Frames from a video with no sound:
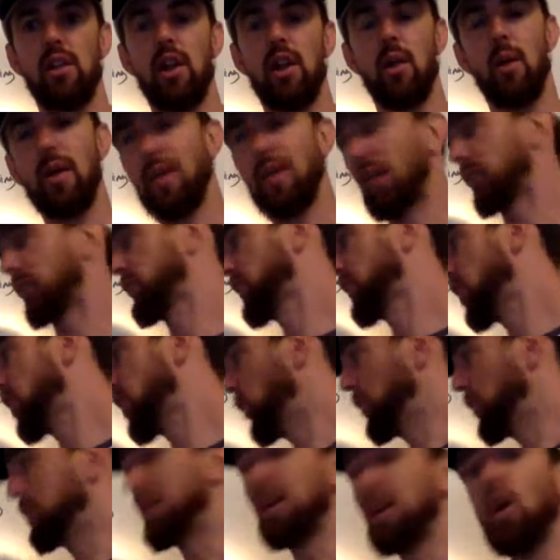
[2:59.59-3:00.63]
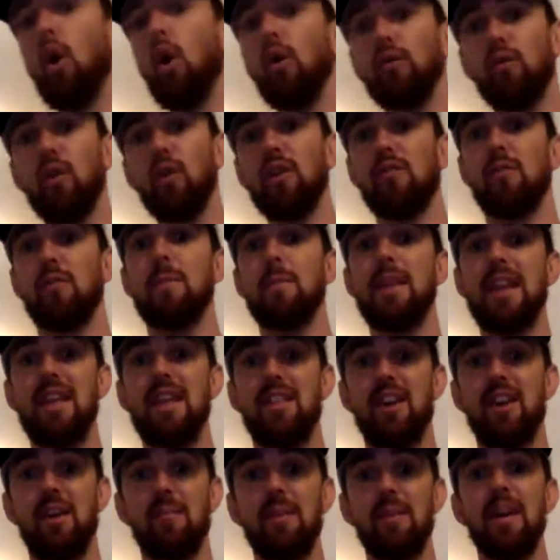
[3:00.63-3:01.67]
And that skill would be, hopefully for many of
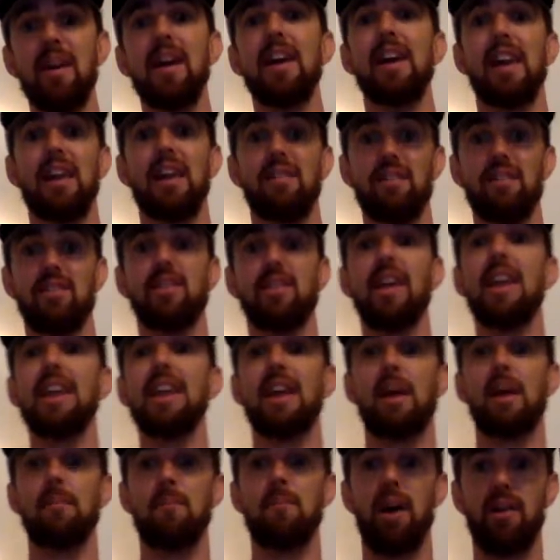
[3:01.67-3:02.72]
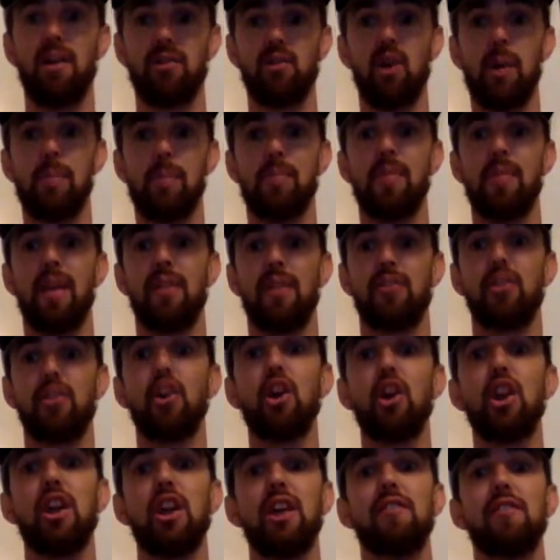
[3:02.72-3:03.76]
them, if it's getting a muscle up, and that's
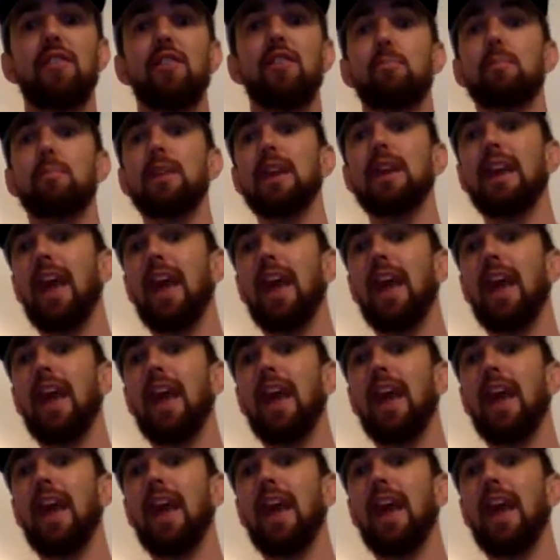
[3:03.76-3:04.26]
good. If it's being